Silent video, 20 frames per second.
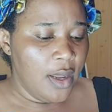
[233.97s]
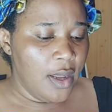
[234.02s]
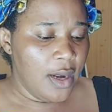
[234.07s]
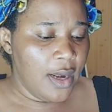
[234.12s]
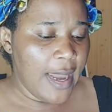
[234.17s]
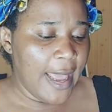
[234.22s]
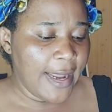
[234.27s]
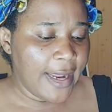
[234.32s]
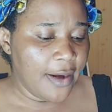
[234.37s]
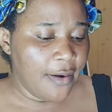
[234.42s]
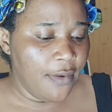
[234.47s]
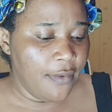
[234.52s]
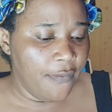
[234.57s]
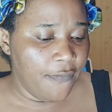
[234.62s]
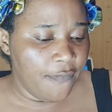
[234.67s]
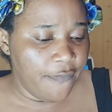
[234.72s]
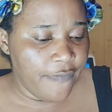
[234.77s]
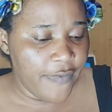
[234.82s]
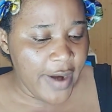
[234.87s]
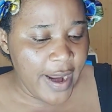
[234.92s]
like a
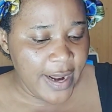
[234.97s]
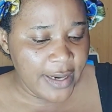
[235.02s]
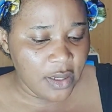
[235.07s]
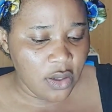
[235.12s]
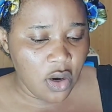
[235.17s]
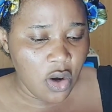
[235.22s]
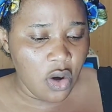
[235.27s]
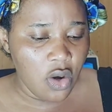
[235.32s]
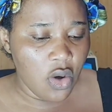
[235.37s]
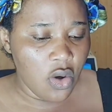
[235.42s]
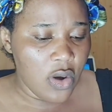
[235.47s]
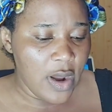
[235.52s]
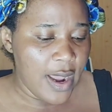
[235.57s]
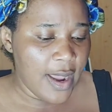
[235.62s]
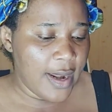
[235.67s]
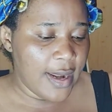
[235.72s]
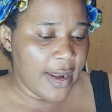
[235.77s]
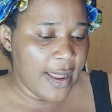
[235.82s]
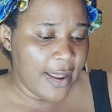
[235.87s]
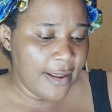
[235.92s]
red color,
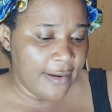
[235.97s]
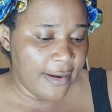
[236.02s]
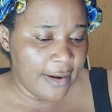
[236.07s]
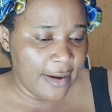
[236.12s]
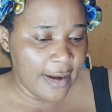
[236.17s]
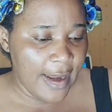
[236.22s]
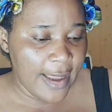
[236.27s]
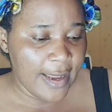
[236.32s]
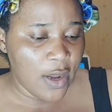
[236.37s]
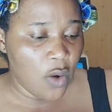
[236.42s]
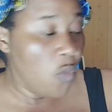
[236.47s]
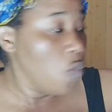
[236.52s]
like a